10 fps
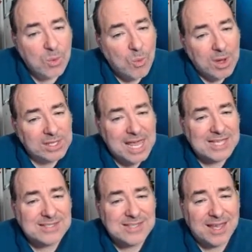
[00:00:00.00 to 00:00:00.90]
One
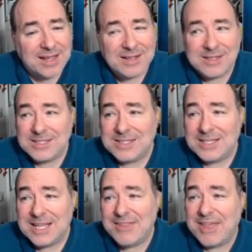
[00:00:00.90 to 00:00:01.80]
last thing.
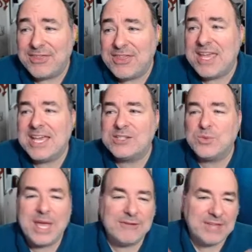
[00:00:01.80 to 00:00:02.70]
And that thing is
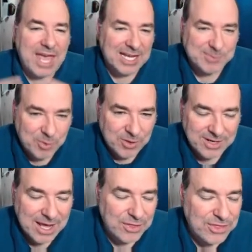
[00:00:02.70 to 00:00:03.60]
we have to export.
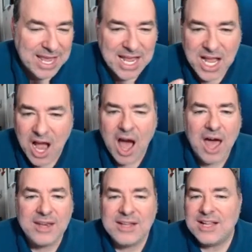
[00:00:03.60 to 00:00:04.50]
Now, thank
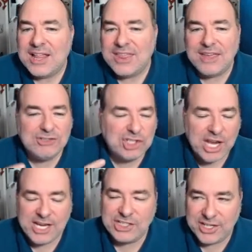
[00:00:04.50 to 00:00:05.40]
God they've
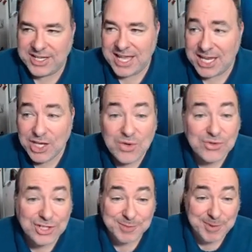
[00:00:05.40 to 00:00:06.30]
changed it again. It
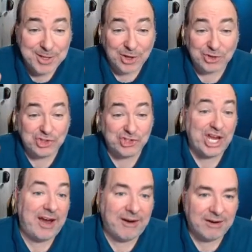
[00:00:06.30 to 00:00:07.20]
used to just be called
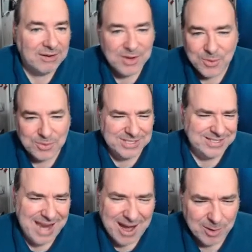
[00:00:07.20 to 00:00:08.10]
share, which is
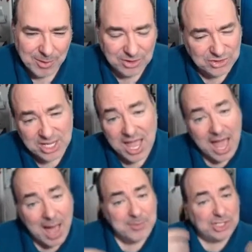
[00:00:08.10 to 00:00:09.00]
terrible. It's like,
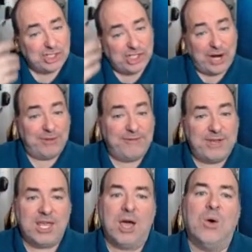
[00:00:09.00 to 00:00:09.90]
I'm going to share the
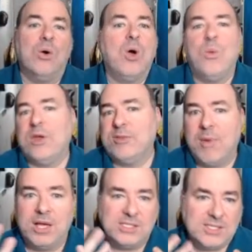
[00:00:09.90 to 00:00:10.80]
video with
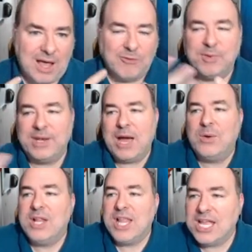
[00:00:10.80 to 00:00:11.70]
myself. But
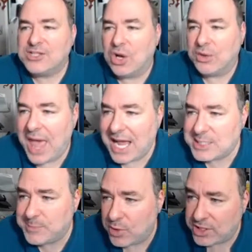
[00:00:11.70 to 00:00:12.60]
now it's called
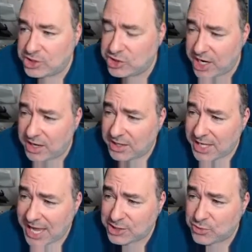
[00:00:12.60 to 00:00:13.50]
export and share.
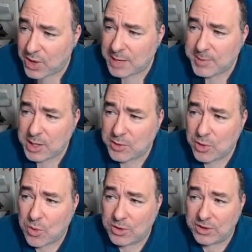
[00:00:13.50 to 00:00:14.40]
And it's right up here in the
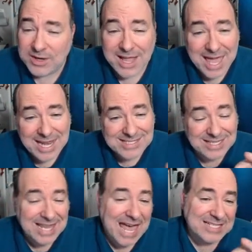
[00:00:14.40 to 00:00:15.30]
corner. And it's
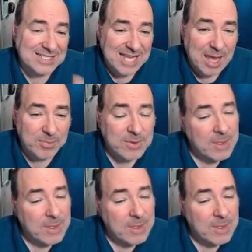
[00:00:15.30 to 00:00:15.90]
the last step.